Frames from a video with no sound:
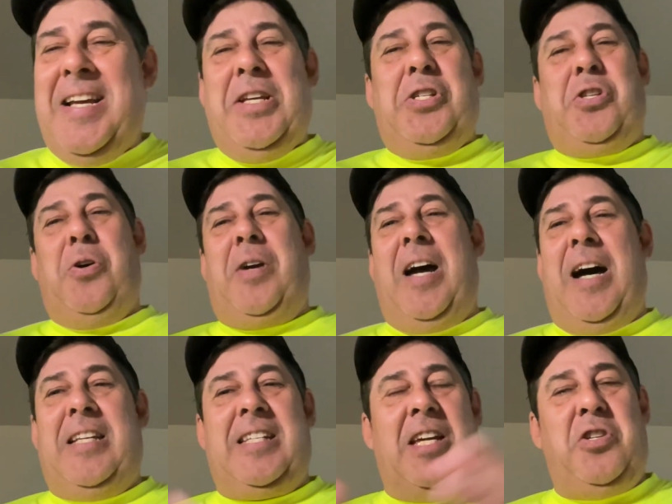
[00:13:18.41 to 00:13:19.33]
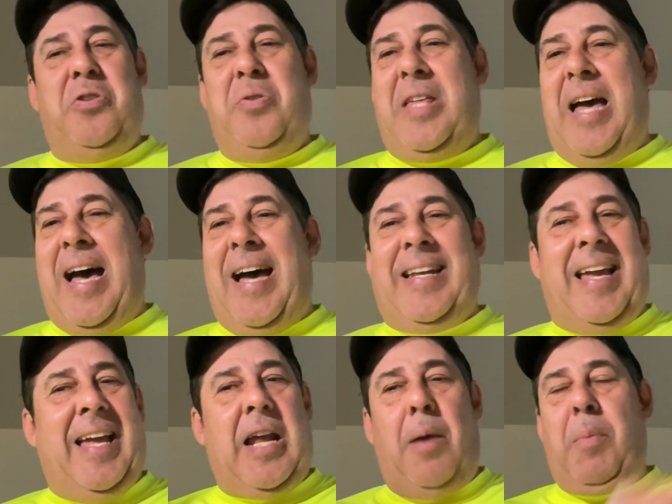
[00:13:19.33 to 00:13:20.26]
So guys, I do that
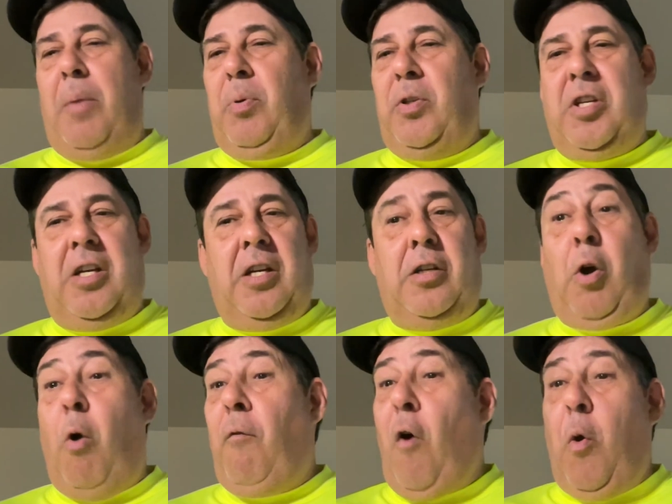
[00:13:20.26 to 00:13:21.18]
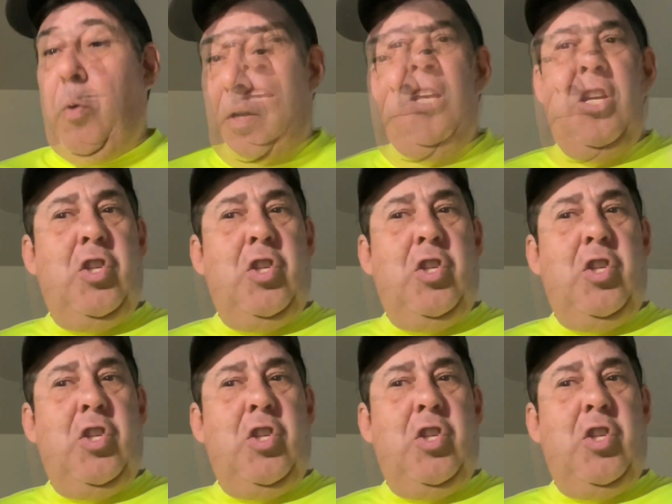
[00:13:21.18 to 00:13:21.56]
and I'm able to go forward.